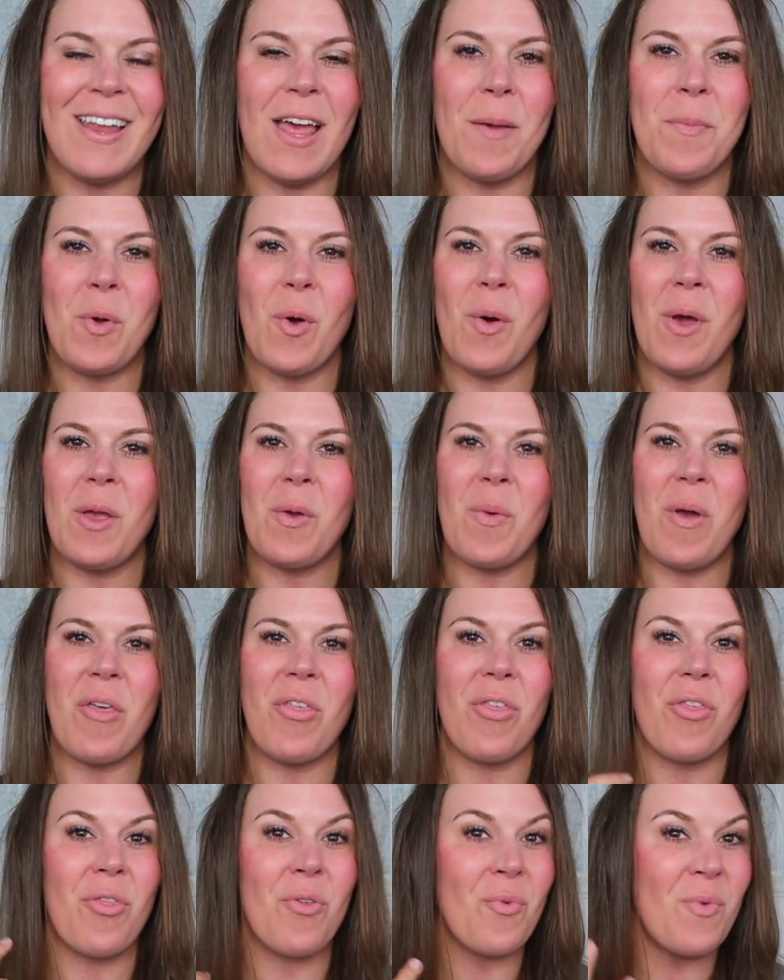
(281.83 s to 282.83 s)
I'm going with
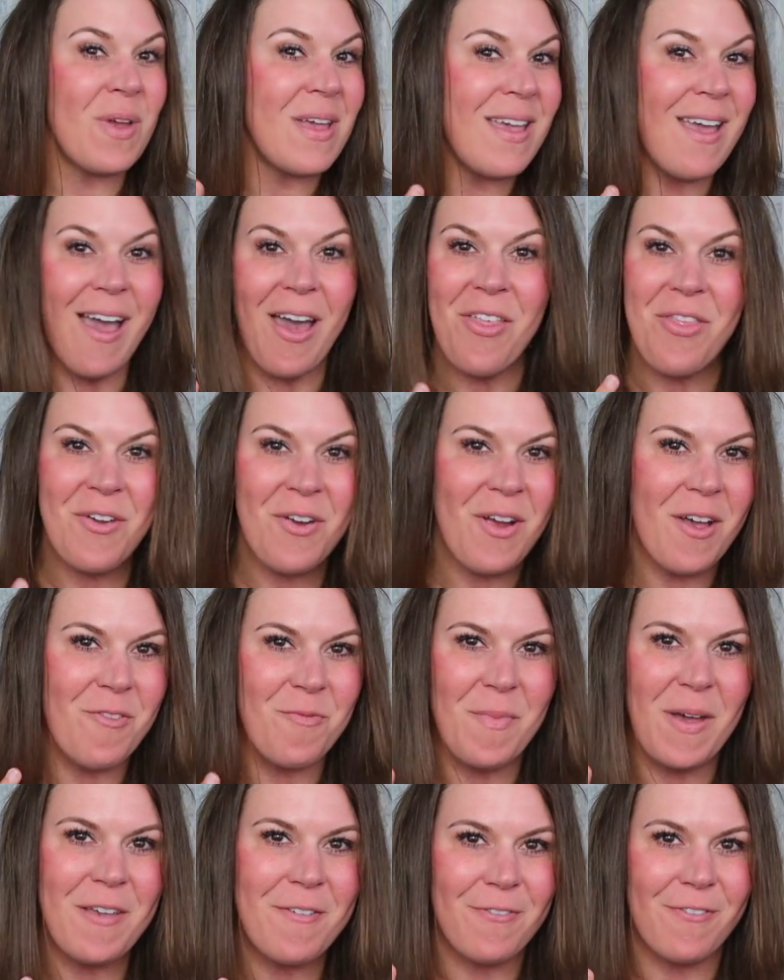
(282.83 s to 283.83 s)
three other of
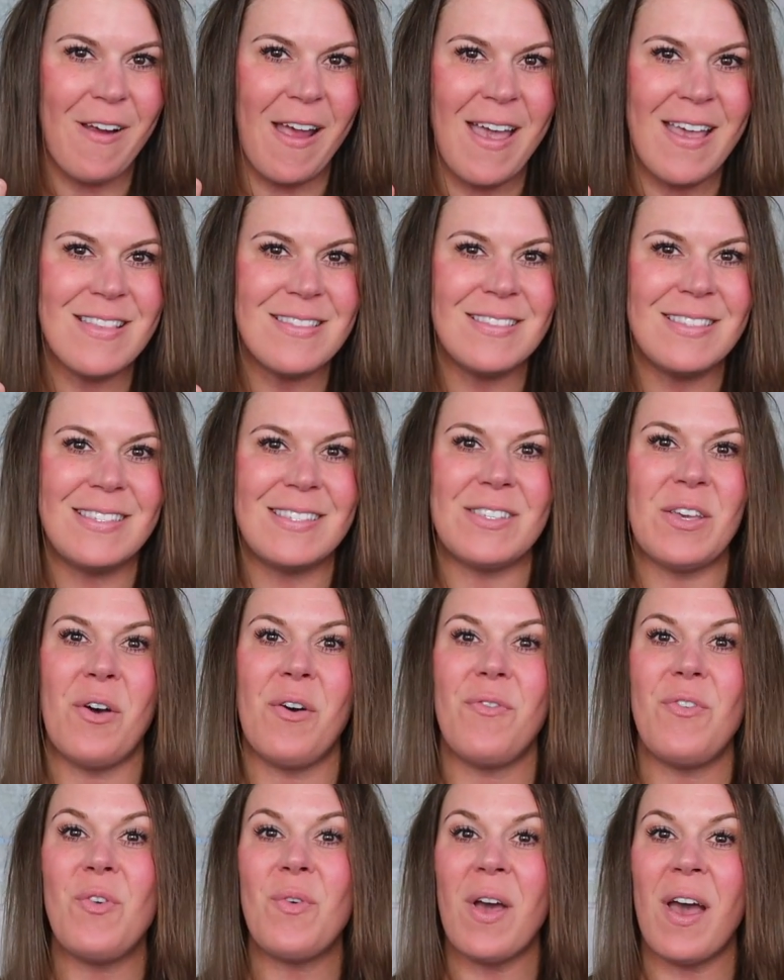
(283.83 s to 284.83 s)
my friends. So
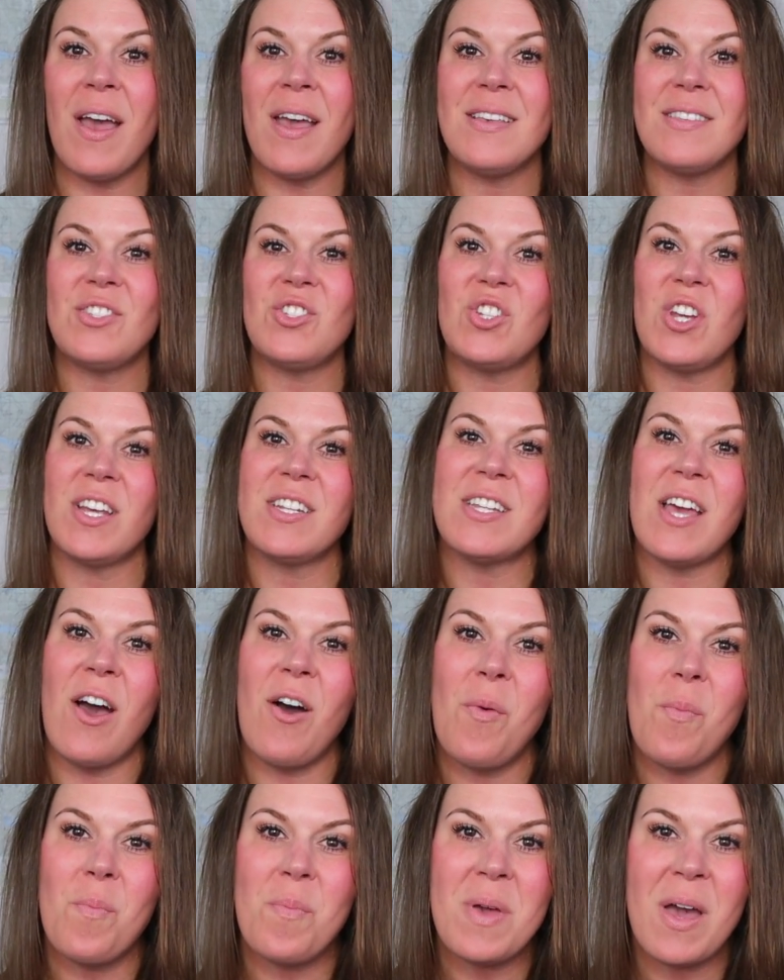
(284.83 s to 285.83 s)
if you guys checked
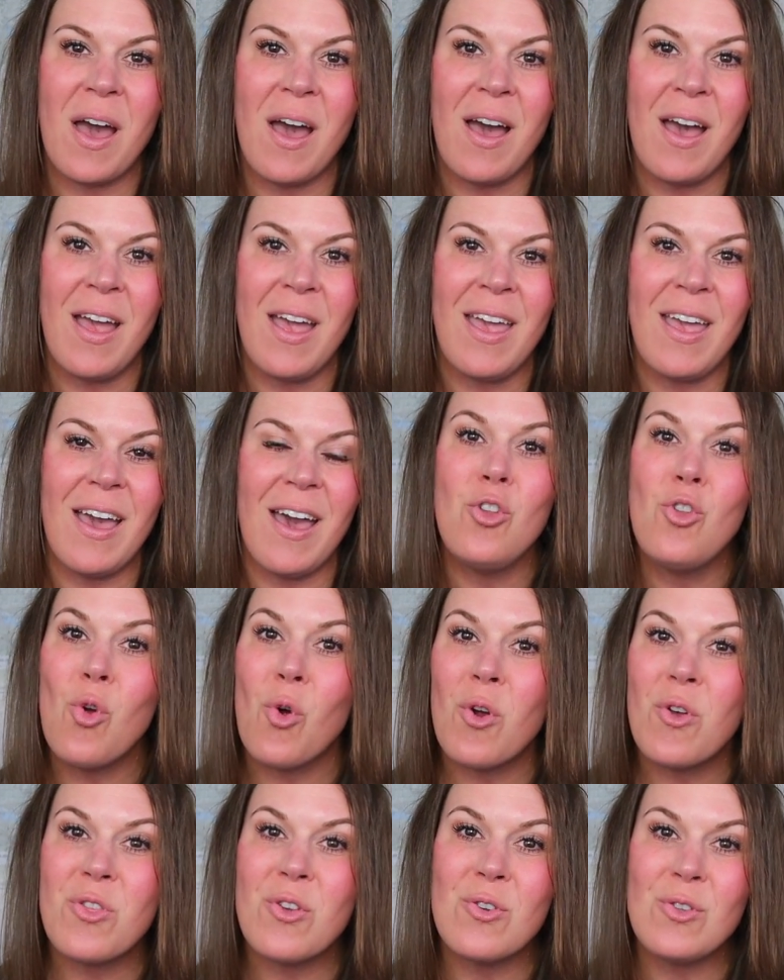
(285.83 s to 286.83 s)
out my
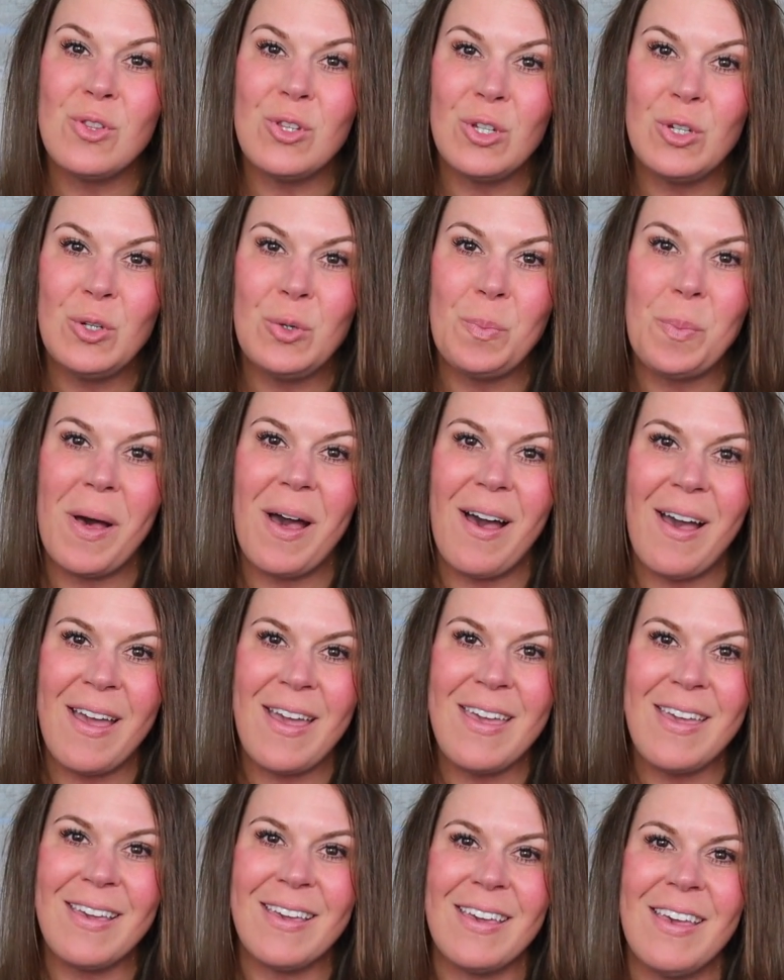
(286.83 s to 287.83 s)
Northern Loop
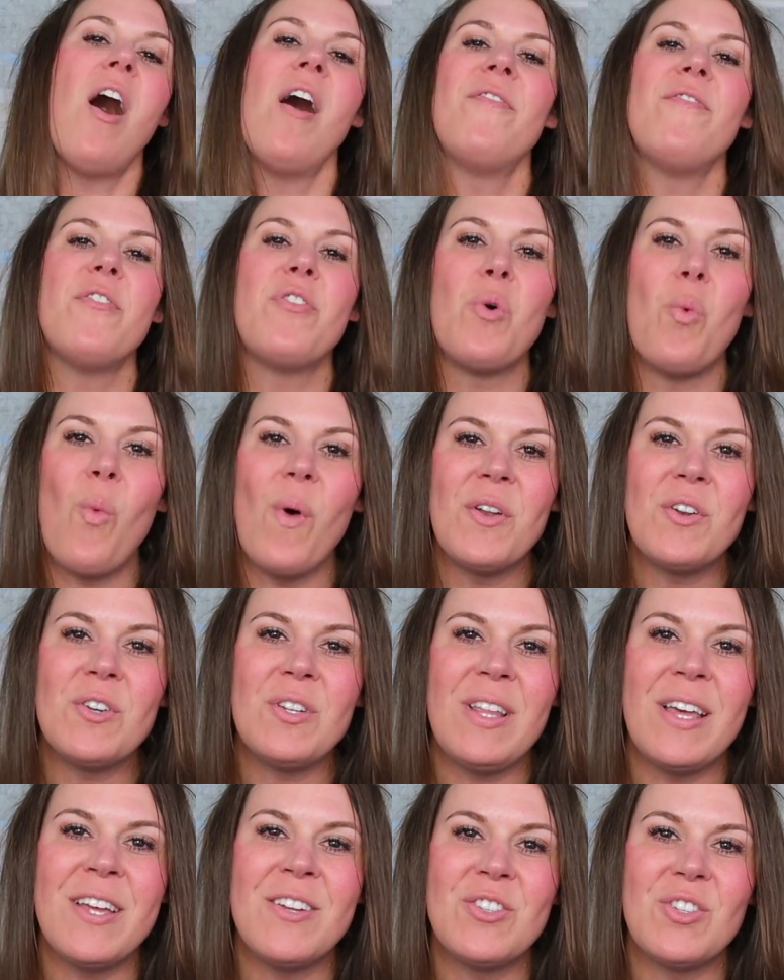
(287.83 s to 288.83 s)
hike off of the
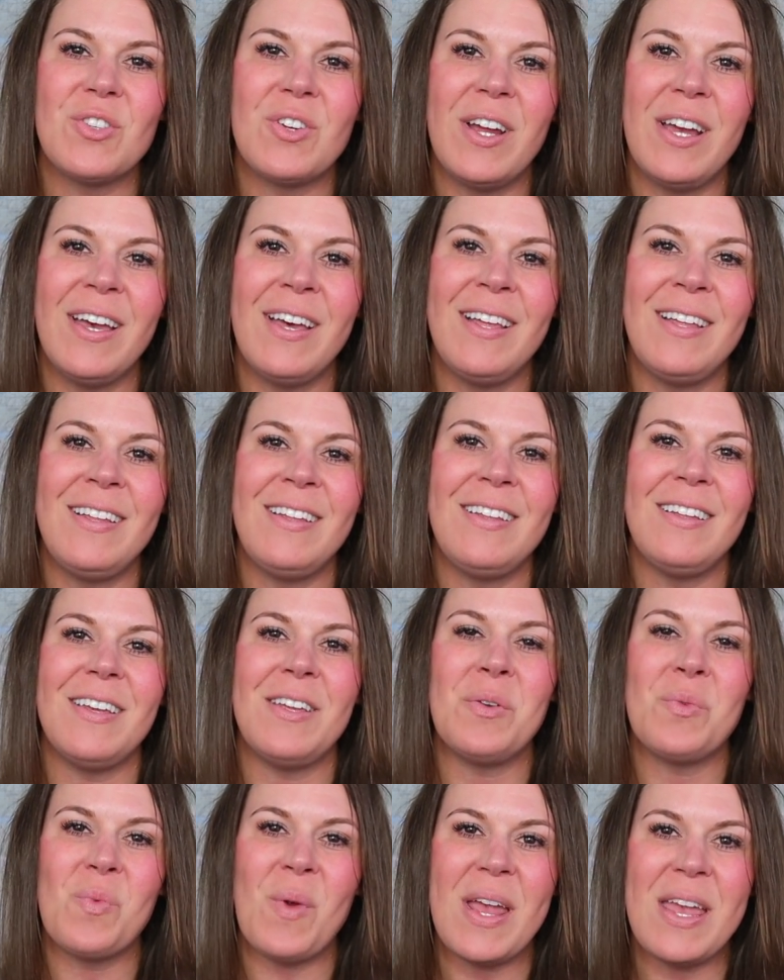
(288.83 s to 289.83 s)
Wonderland Trail
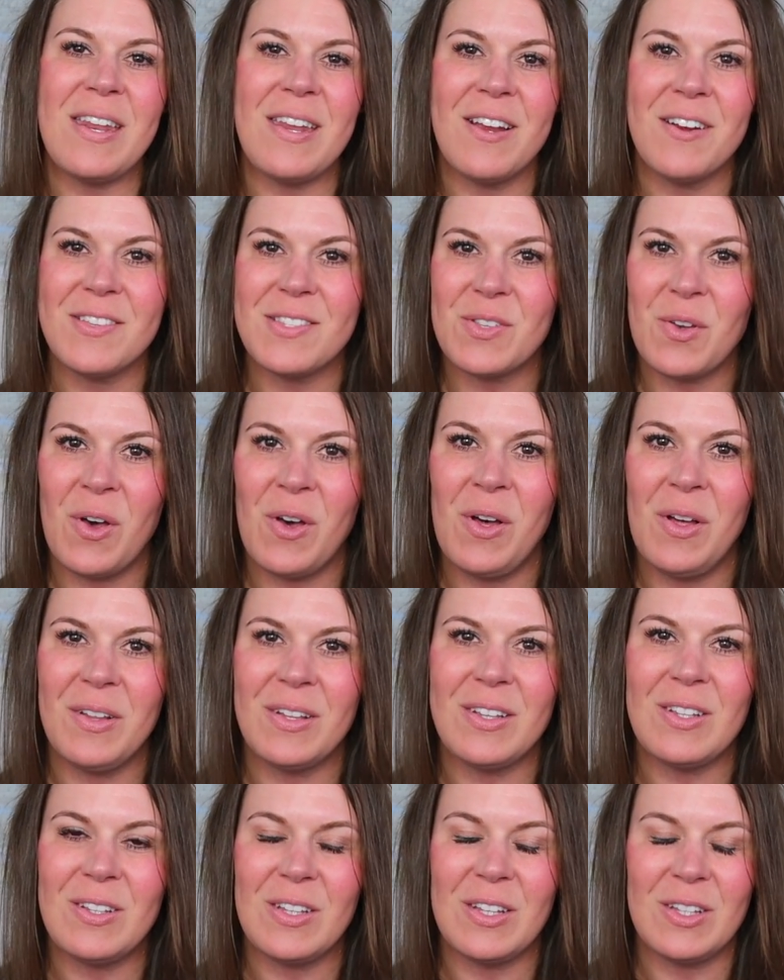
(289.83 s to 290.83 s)
in Rainier, so
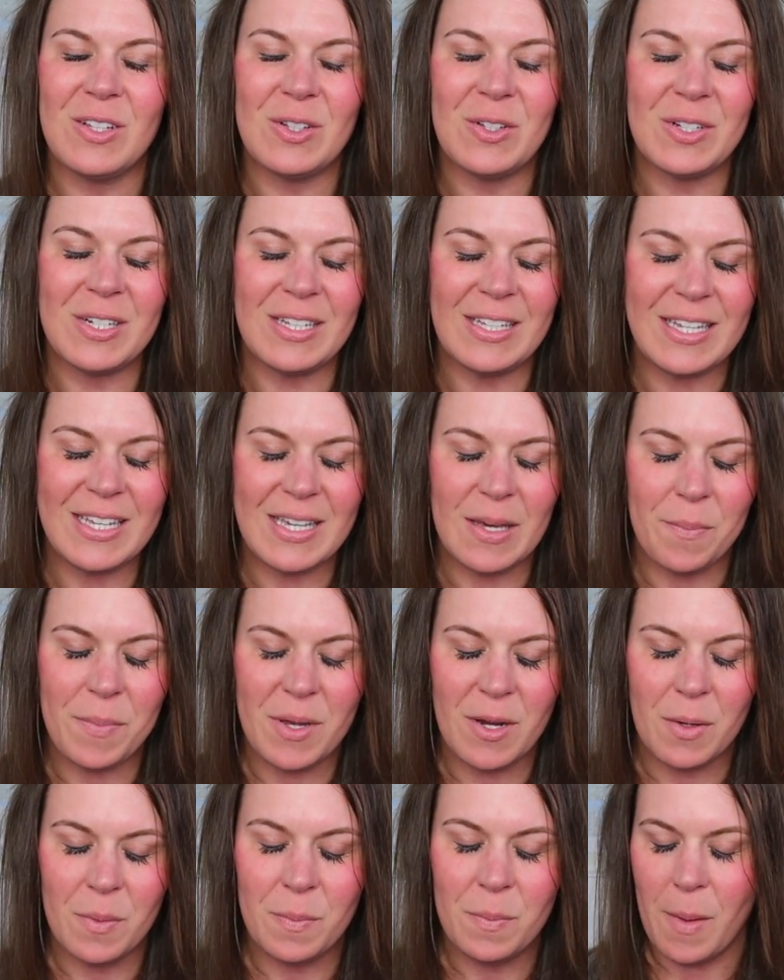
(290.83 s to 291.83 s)
I'll include a link up
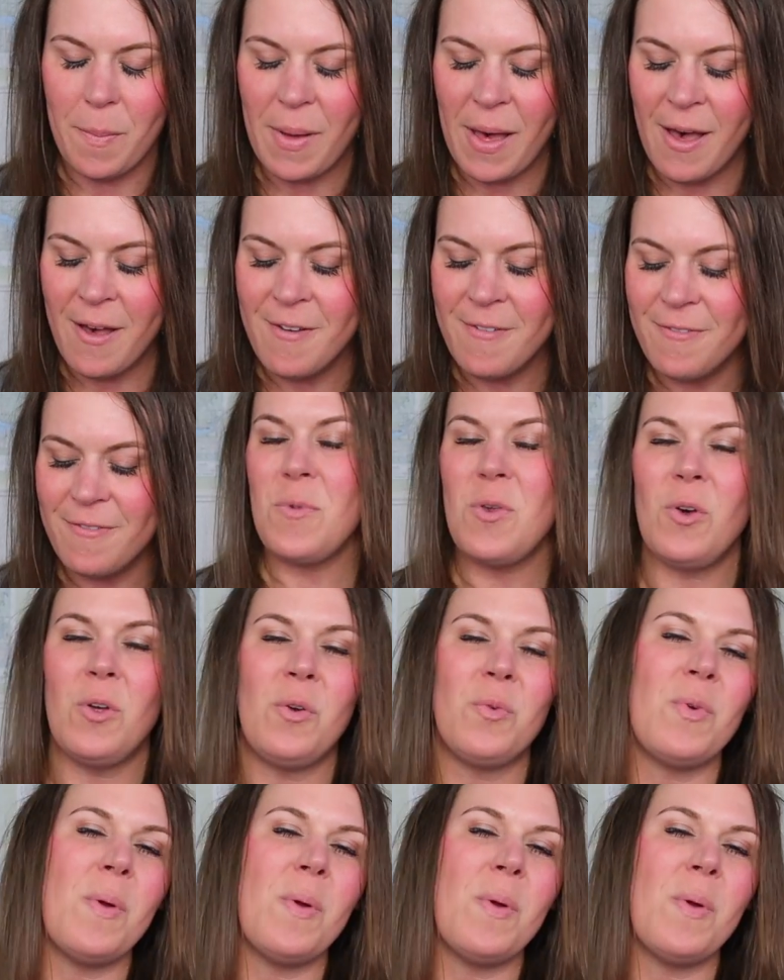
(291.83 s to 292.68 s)
here above, you'll